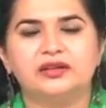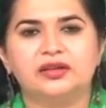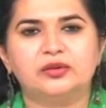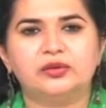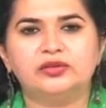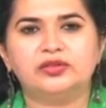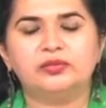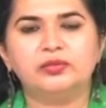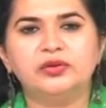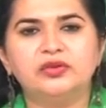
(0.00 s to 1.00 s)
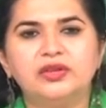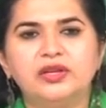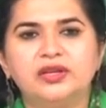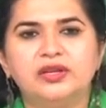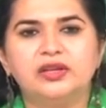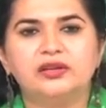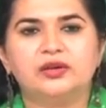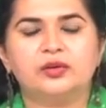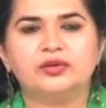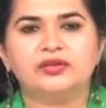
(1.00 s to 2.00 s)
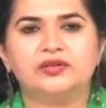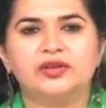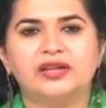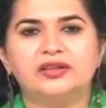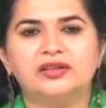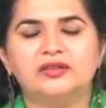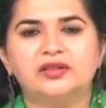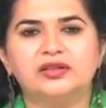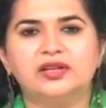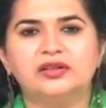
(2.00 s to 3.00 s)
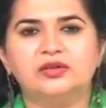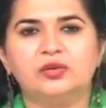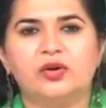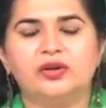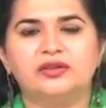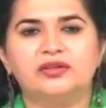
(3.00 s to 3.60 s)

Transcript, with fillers: the codes of music, the codes of narrativity and so on.